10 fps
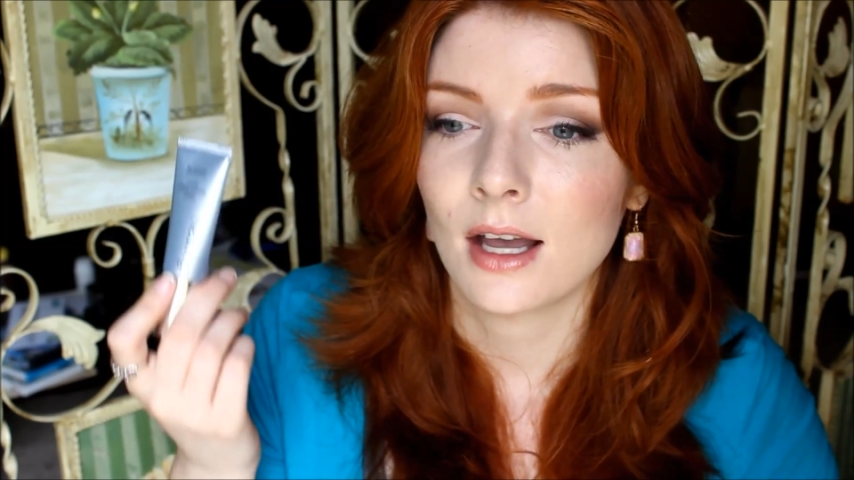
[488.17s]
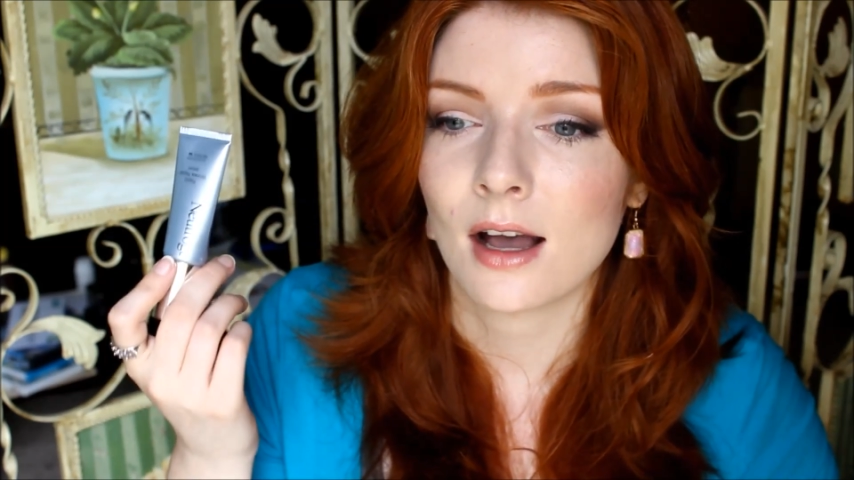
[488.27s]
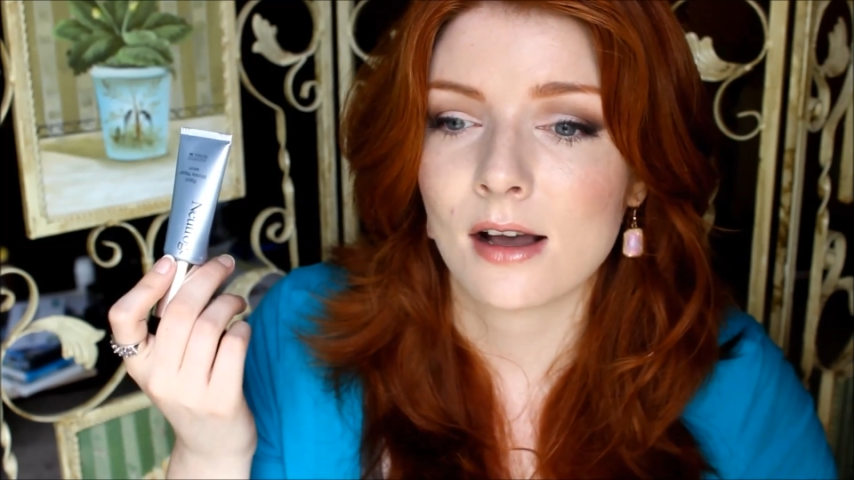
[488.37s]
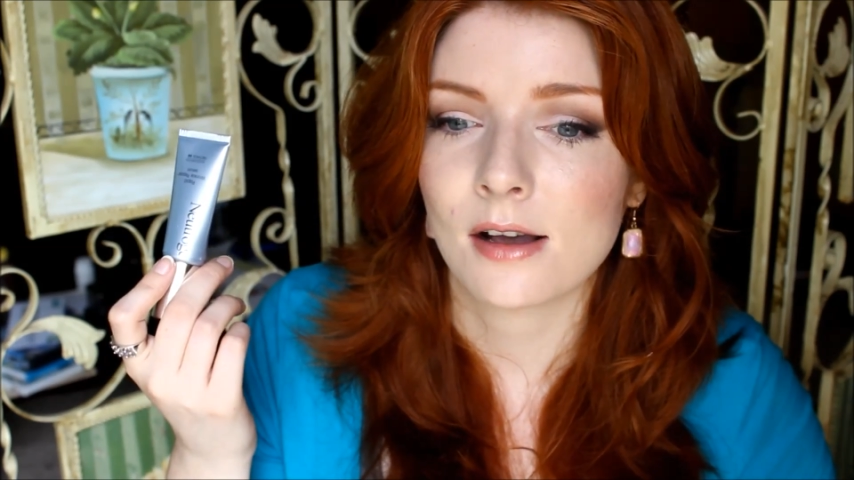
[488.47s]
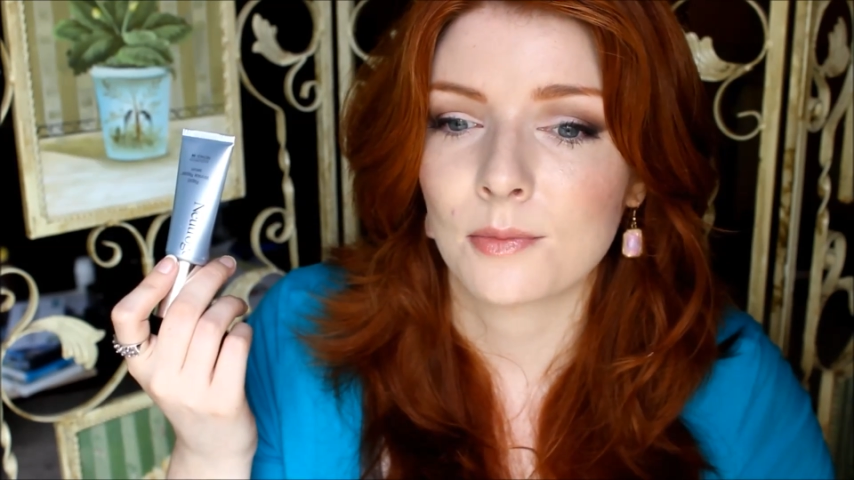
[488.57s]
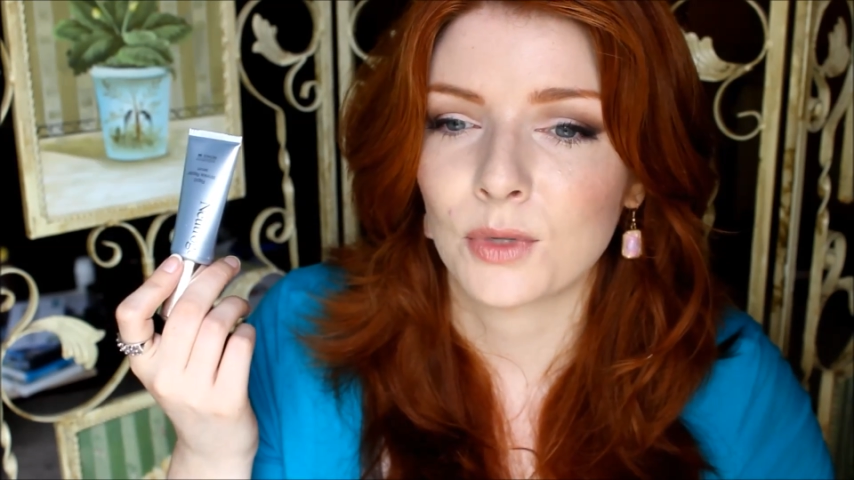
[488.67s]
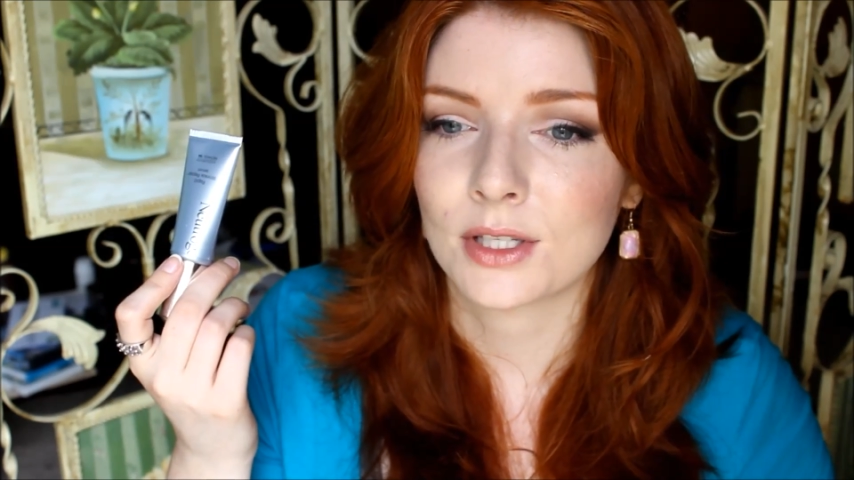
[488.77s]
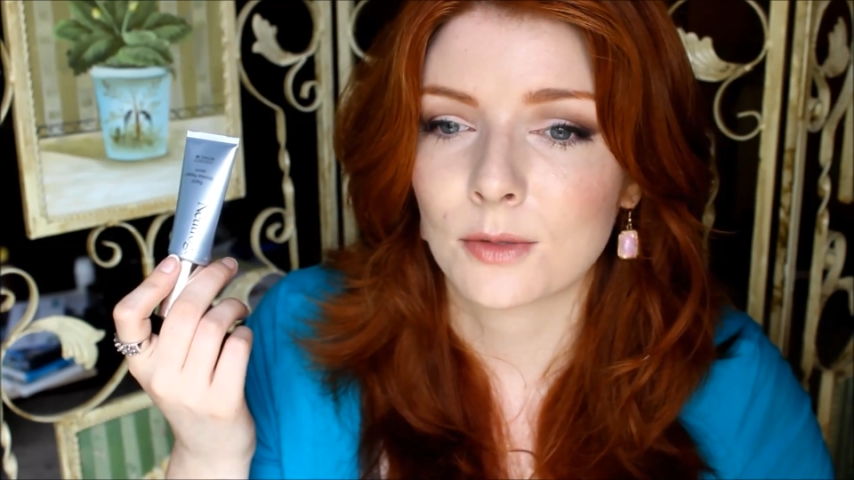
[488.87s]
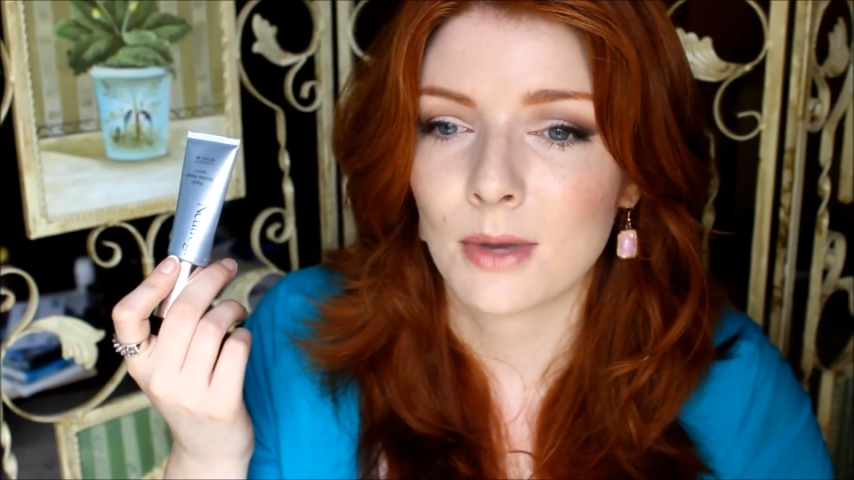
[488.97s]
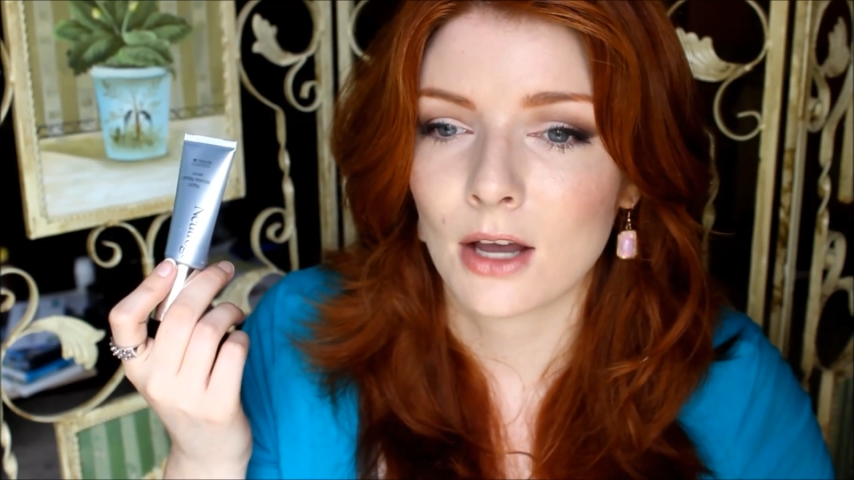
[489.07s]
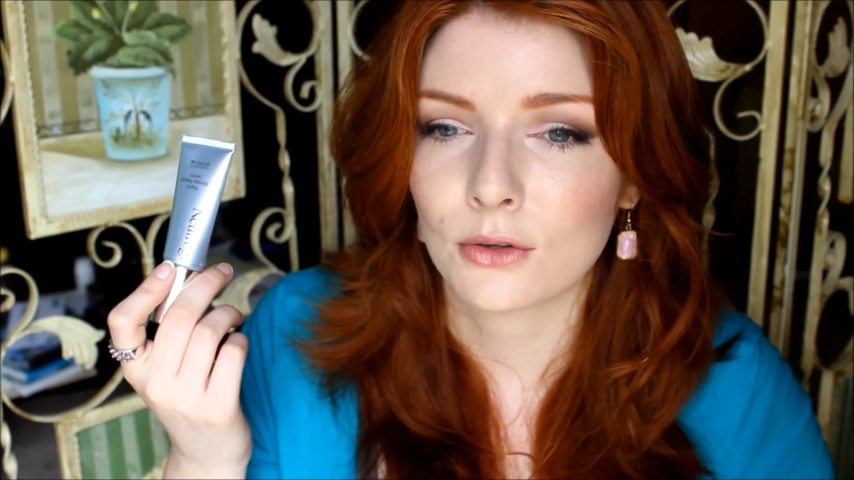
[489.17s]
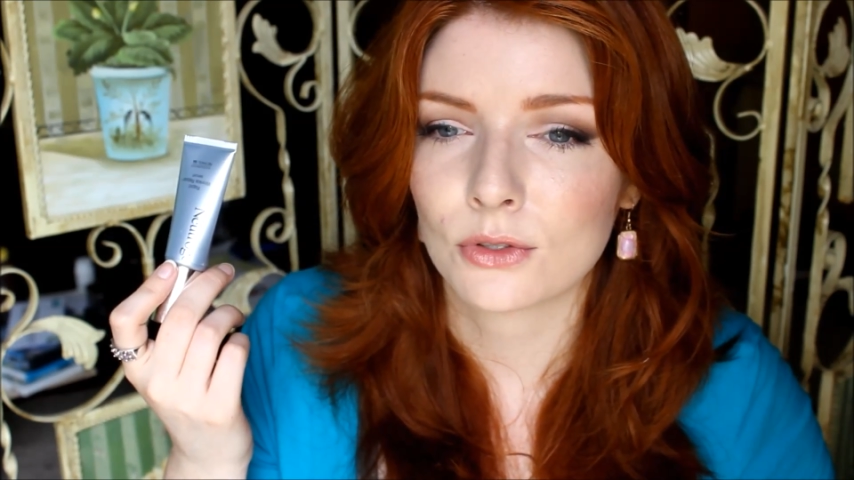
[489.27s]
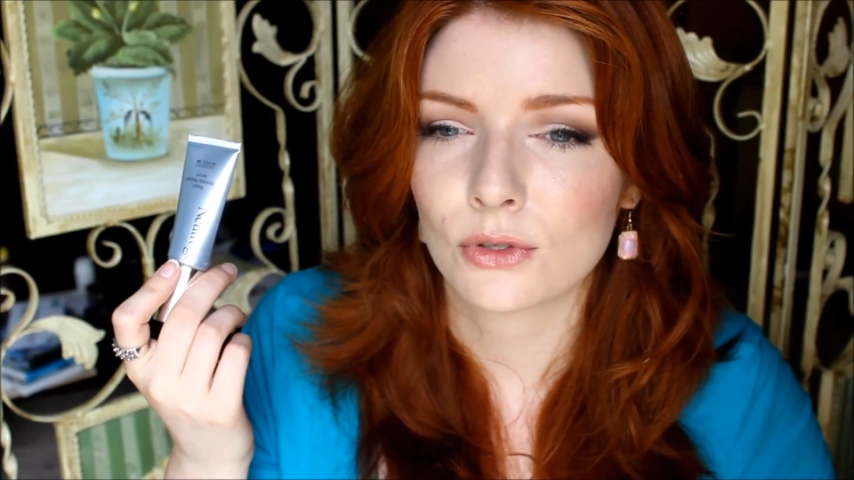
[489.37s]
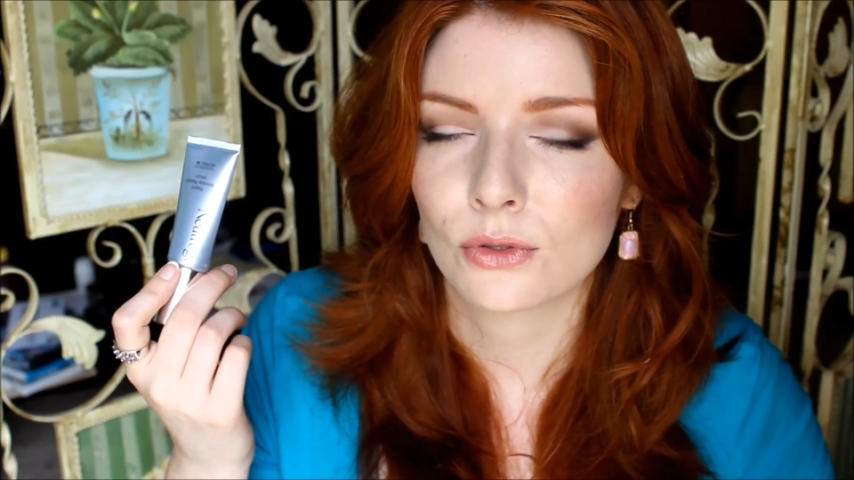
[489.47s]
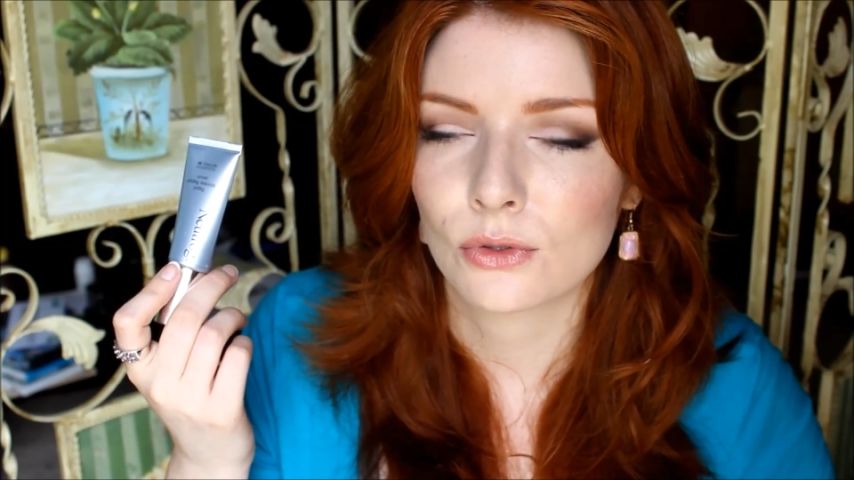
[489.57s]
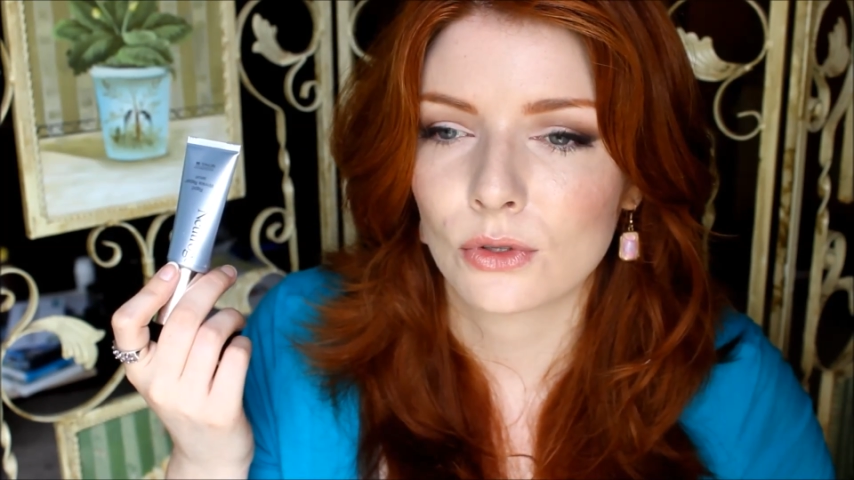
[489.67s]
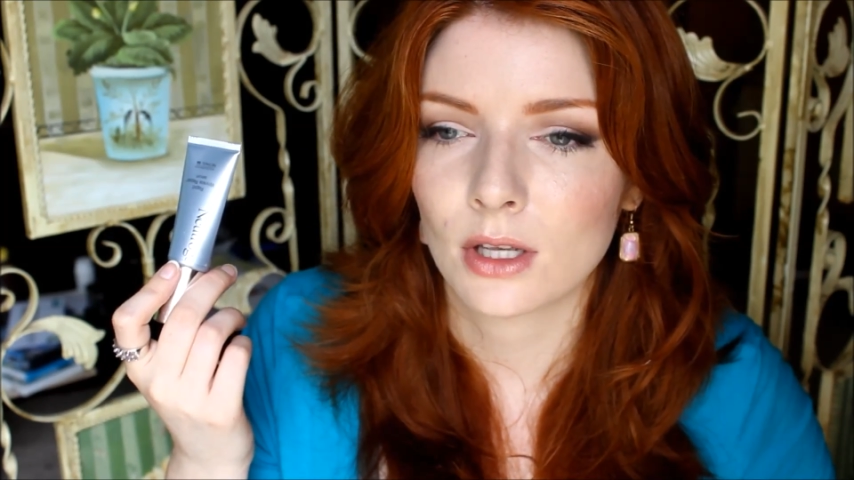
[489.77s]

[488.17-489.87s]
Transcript: It's about,